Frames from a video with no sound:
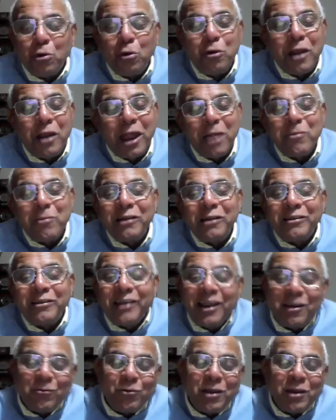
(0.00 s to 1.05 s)
you name a
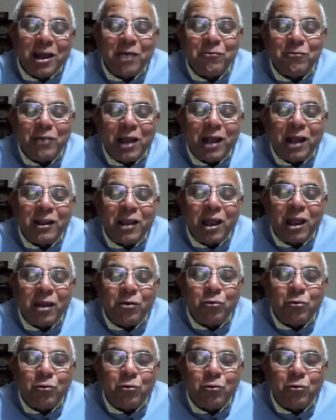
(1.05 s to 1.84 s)
thing, we are there.